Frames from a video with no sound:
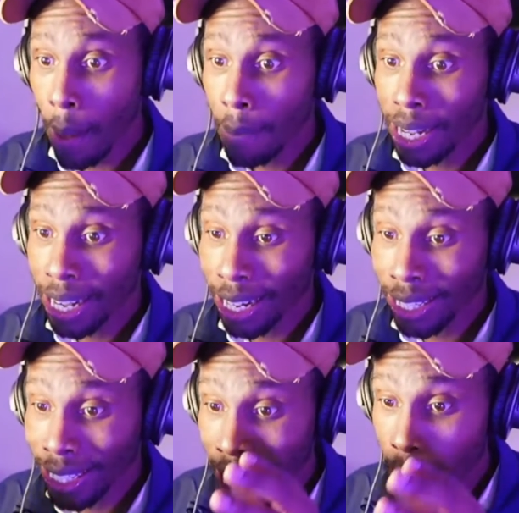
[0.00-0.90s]
because
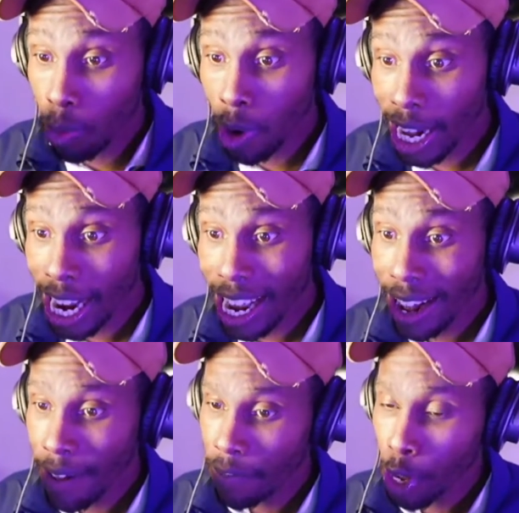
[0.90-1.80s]
Dinwiddie,
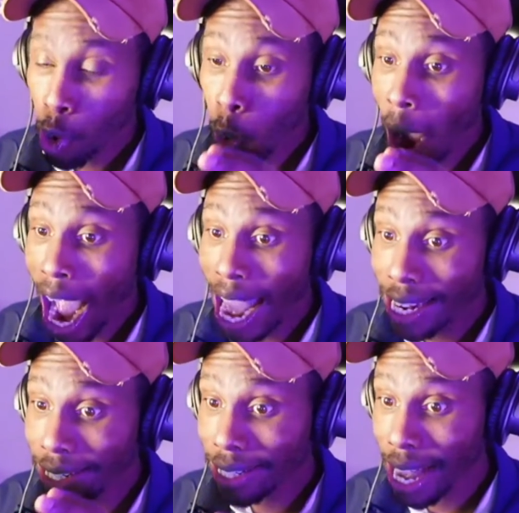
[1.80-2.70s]

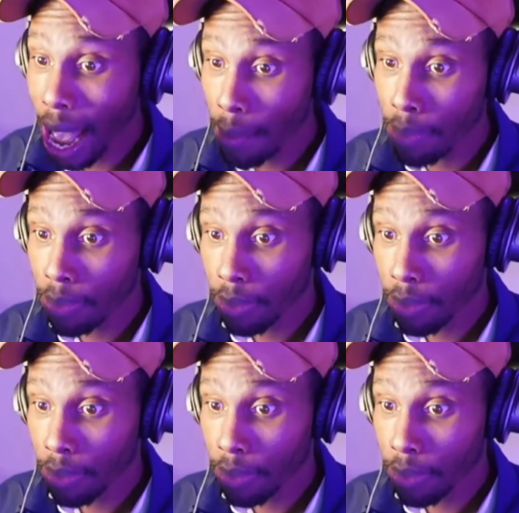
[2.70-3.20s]
quiet as kept,